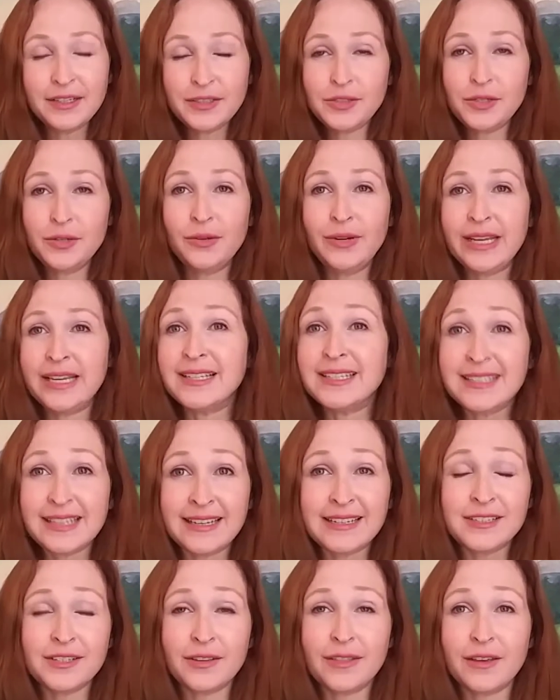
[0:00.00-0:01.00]
tuning us
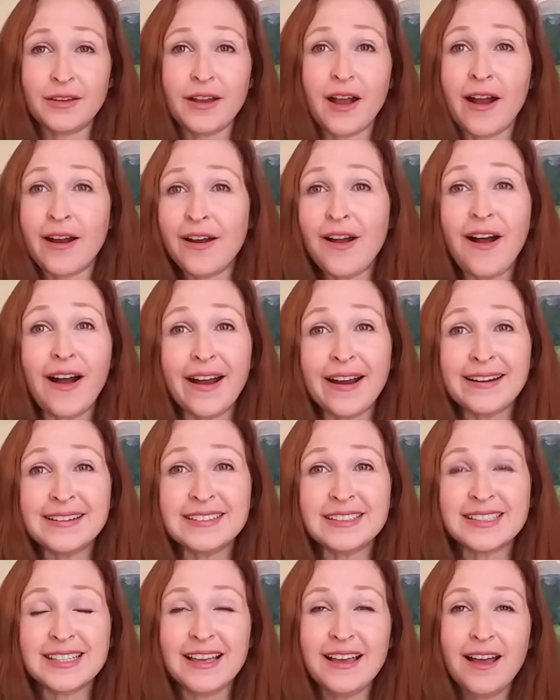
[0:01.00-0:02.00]
into our
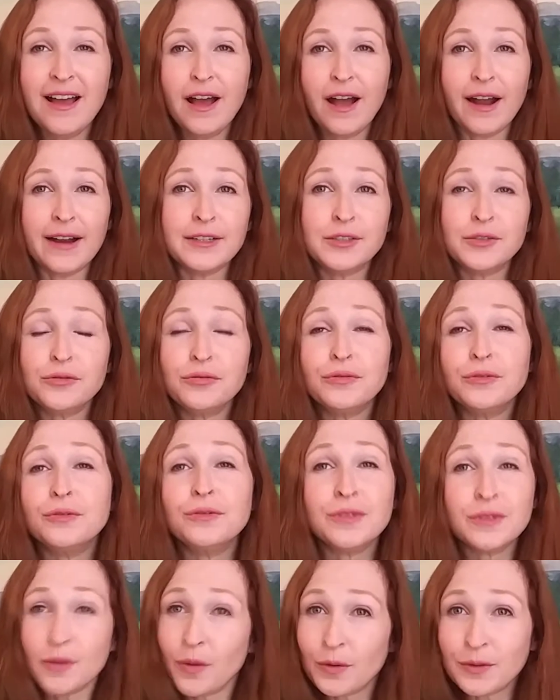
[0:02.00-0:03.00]
hearts, our
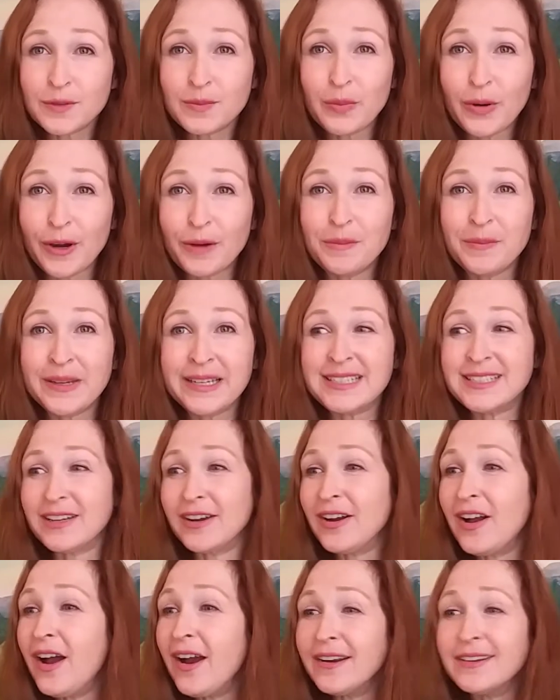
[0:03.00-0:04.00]
true soul's purpose,
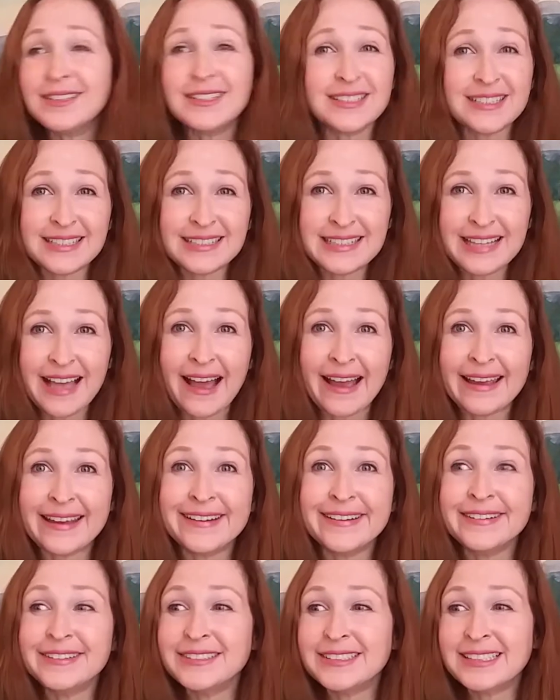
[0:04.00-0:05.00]
our heart's
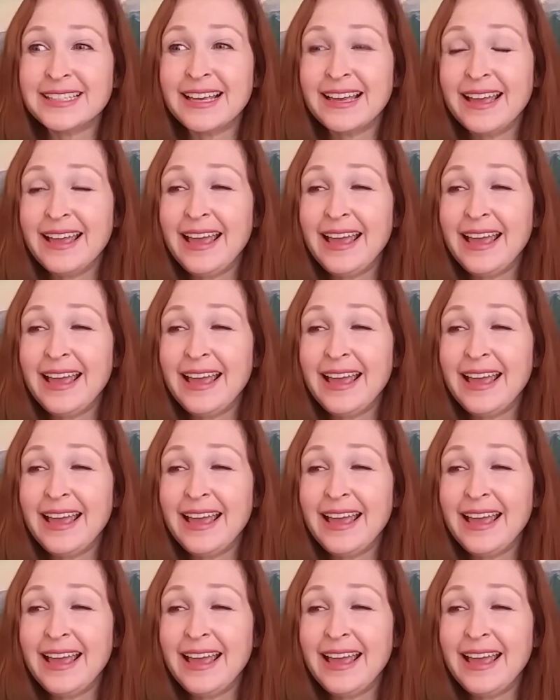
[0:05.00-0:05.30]
desires.